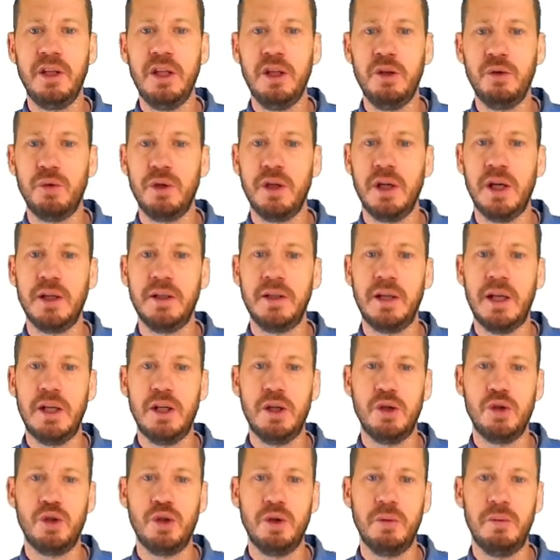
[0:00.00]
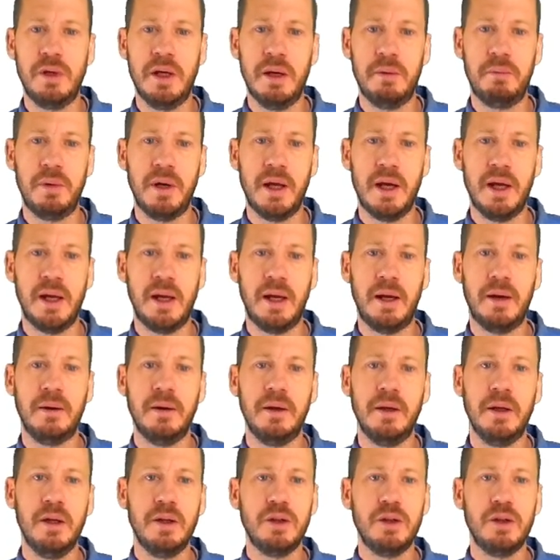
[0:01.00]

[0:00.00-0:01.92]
urea that you should be applying.